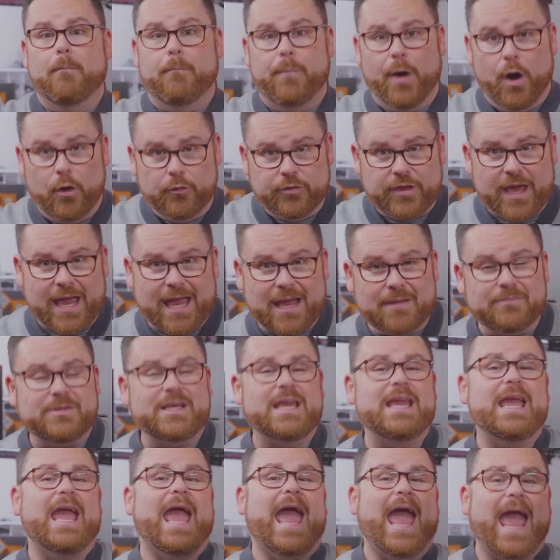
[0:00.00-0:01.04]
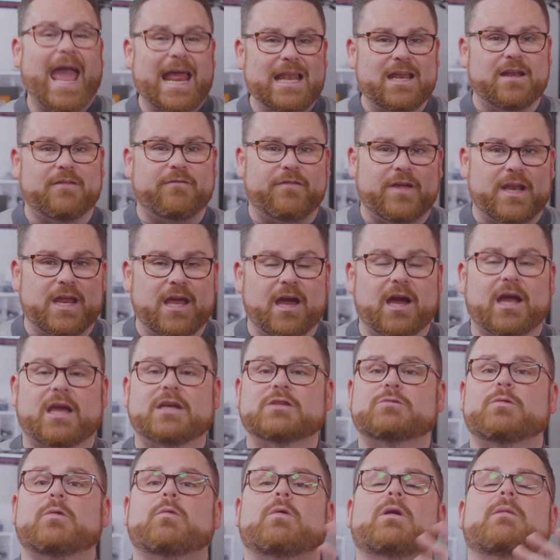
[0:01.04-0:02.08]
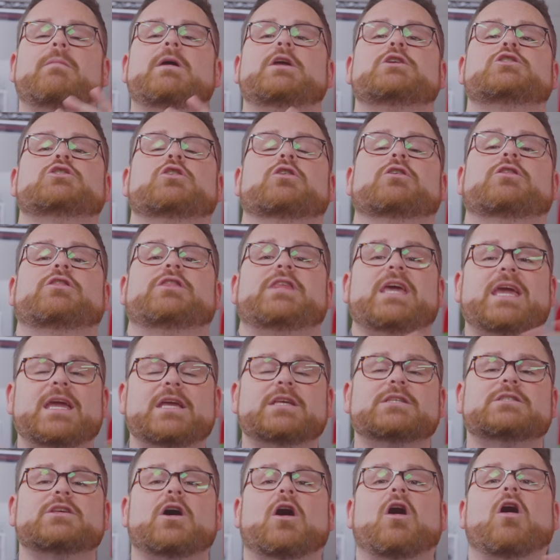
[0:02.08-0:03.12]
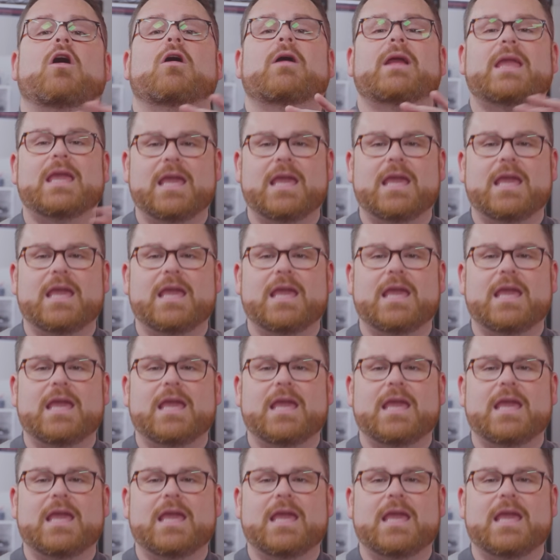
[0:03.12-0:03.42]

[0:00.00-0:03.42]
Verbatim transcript: both A M D and NVIDIA because we want to make sure things are